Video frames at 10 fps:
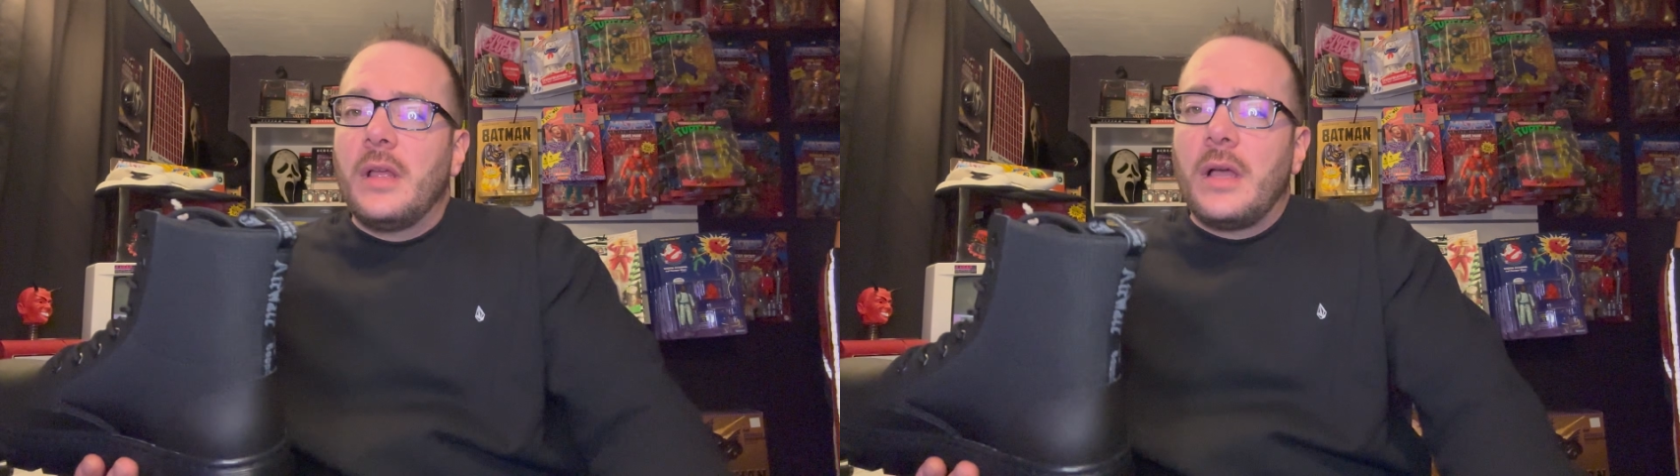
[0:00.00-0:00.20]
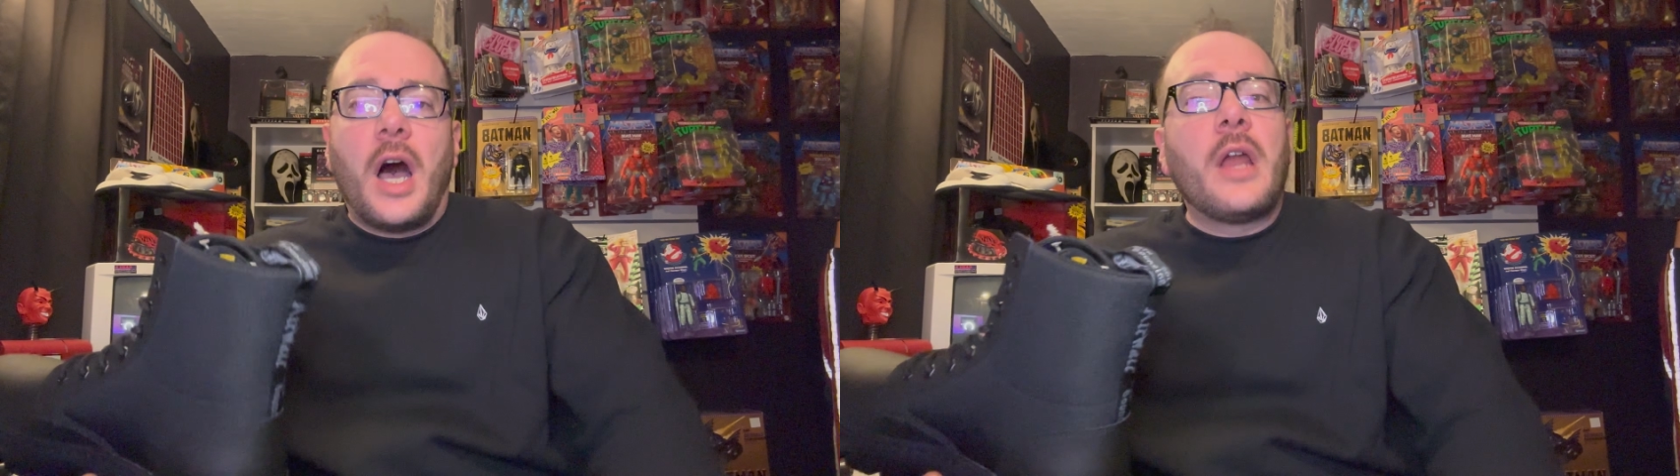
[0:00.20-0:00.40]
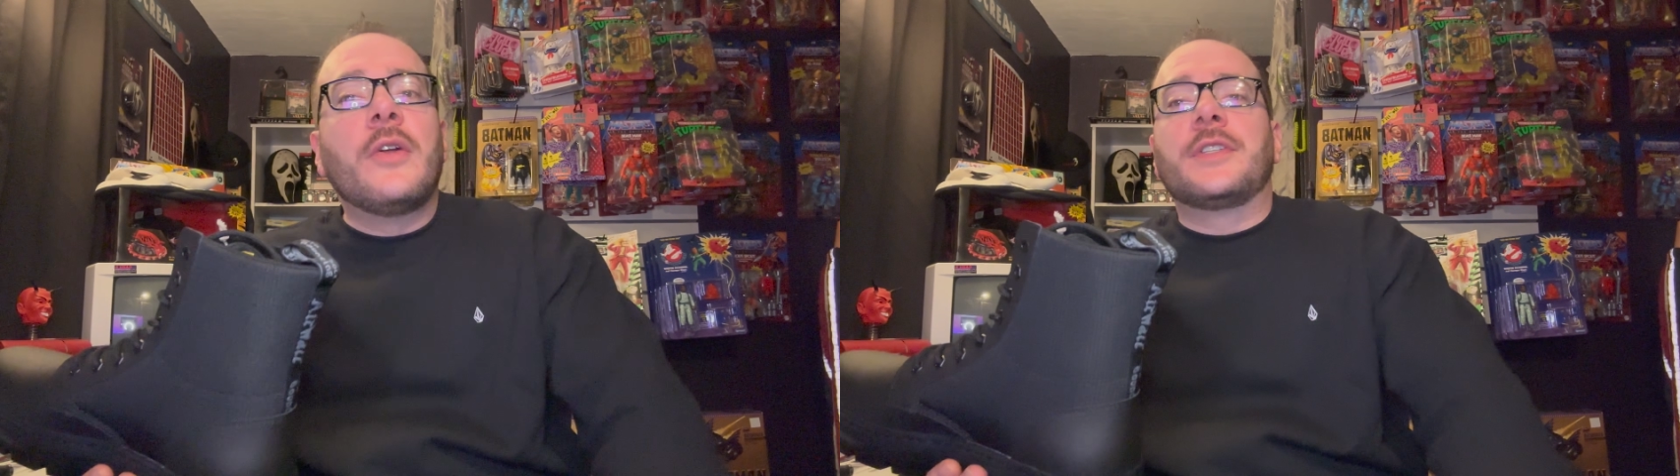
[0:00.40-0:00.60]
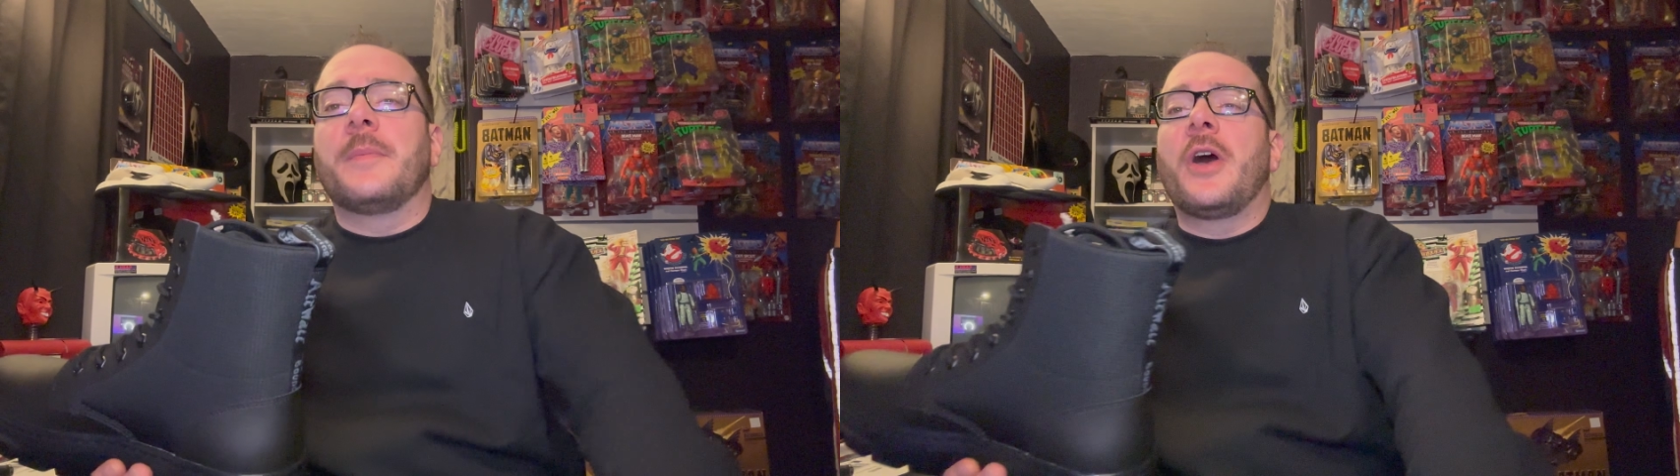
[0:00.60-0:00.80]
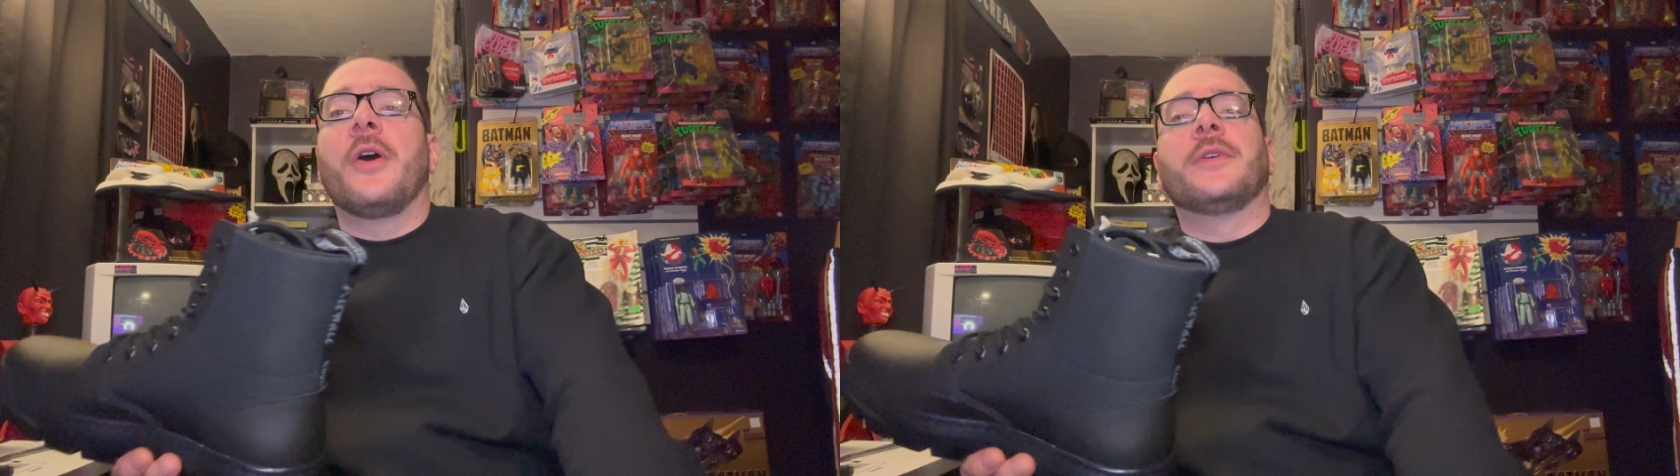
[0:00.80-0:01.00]
hundreds of
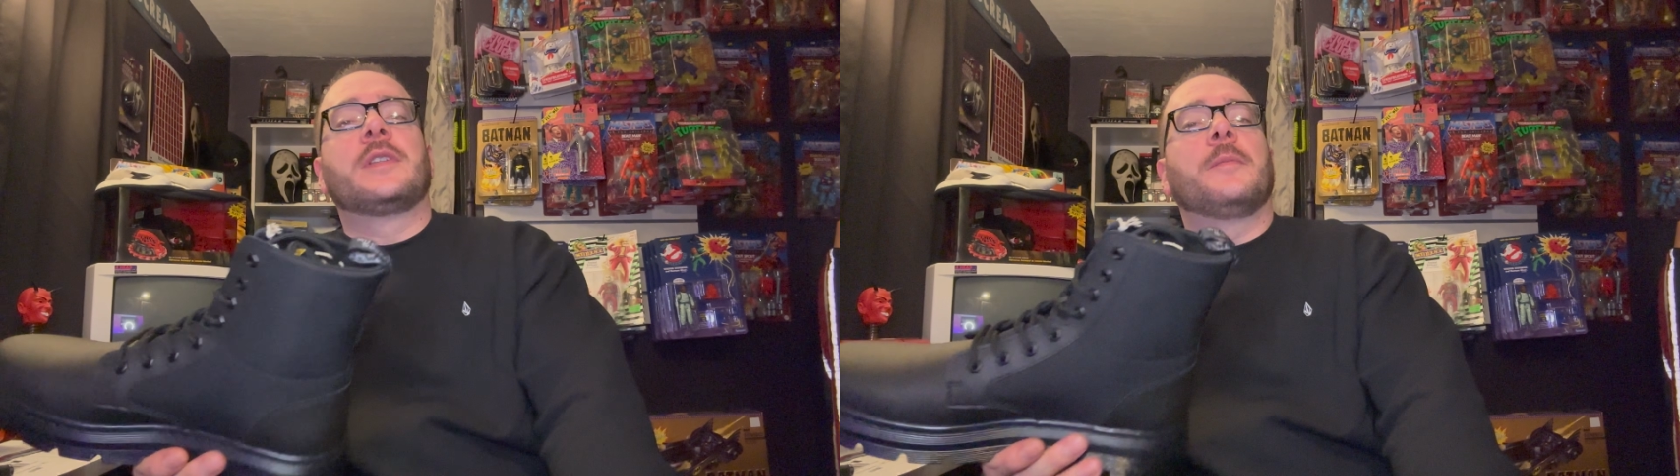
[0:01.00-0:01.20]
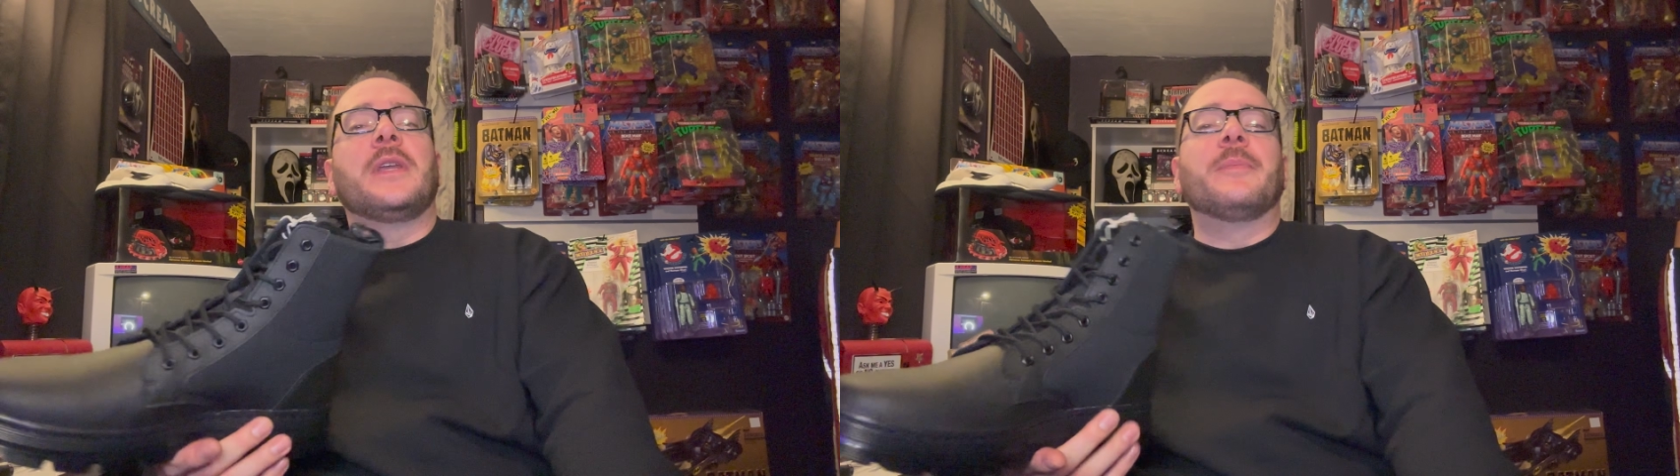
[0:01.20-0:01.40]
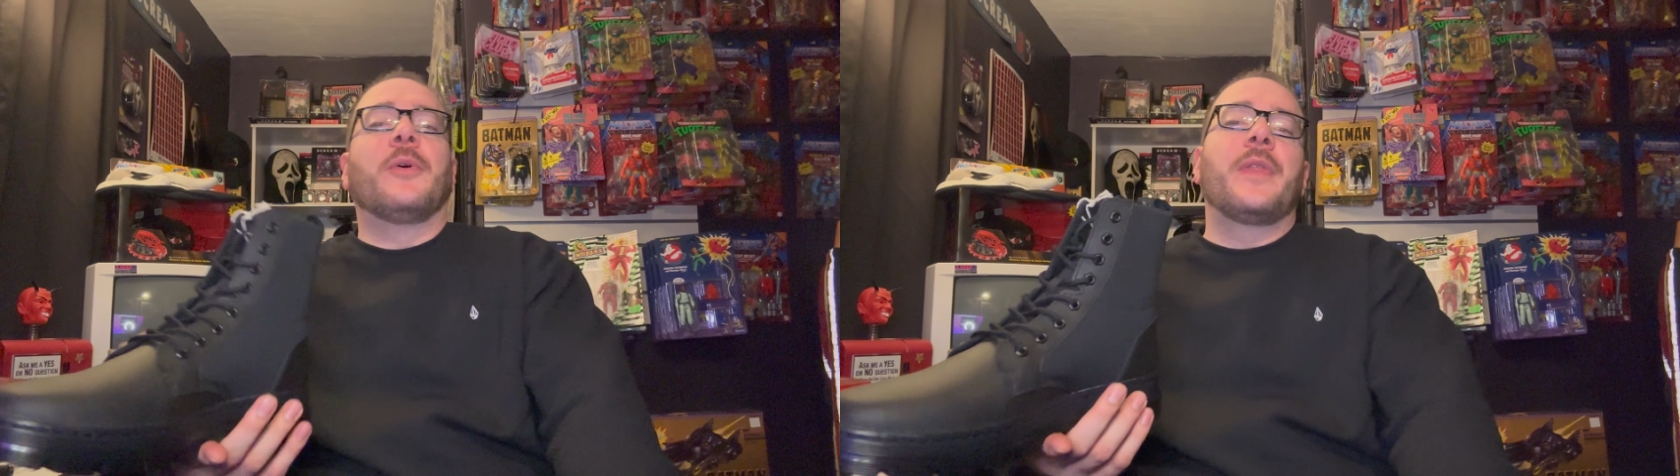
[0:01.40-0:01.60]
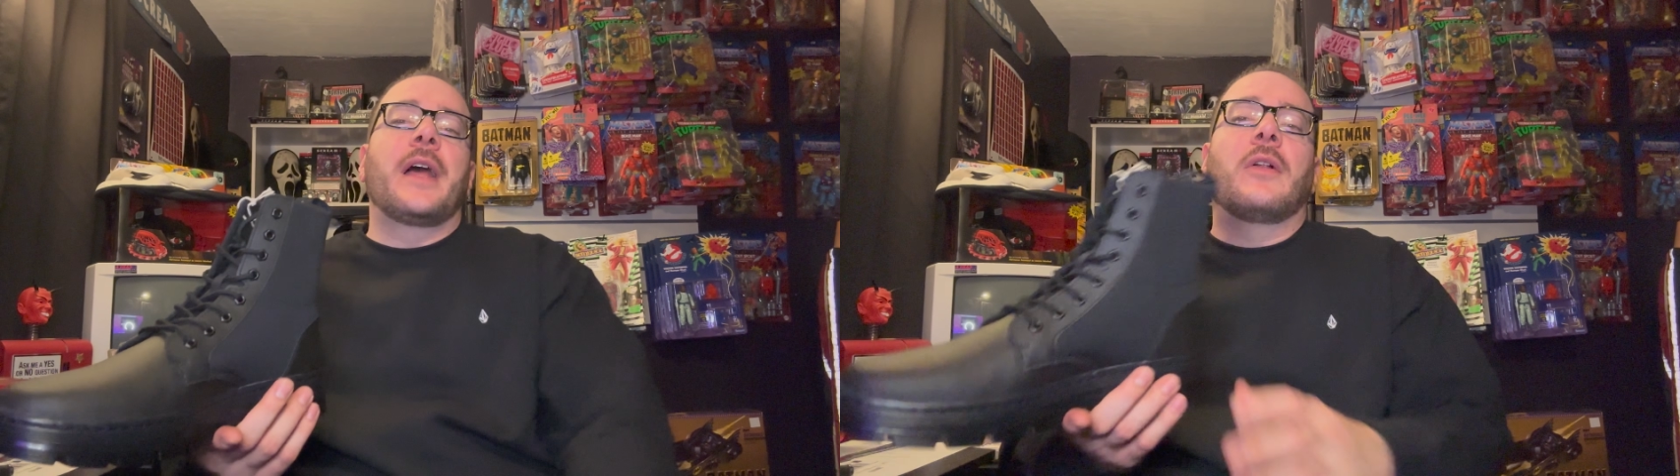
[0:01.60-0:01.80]
posts of people that